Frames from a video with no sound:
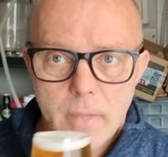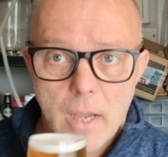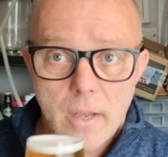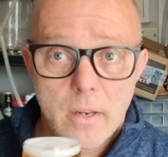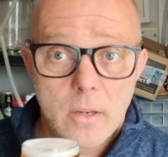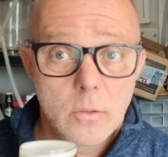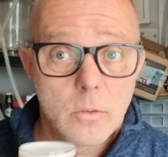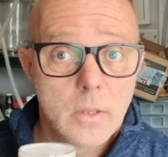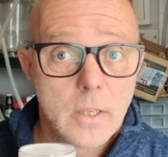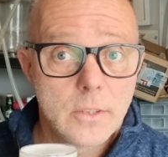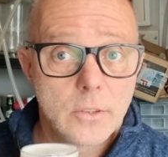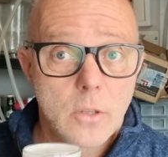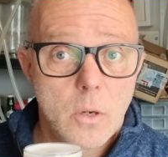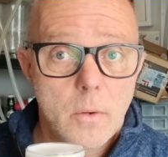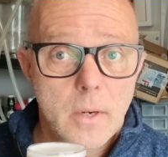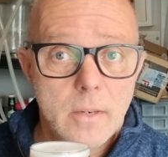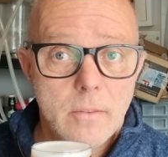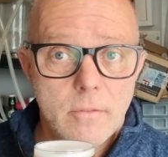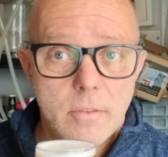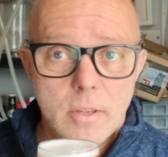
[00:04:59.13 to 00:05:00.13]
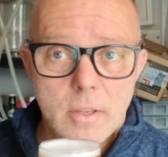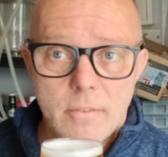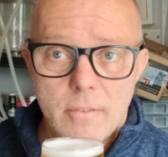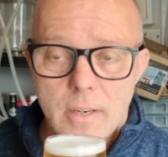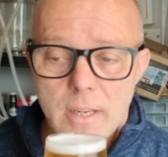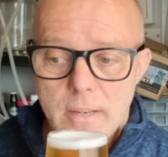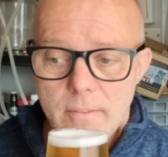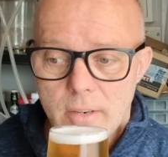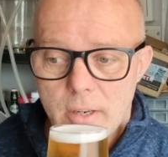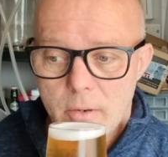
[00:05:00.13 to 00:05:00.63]
Well, let's go in for the
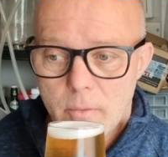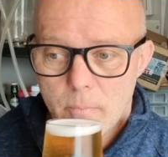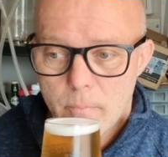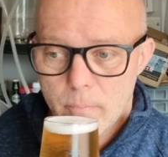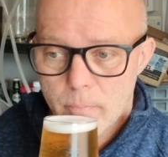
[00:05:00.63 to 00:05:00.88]
flavour.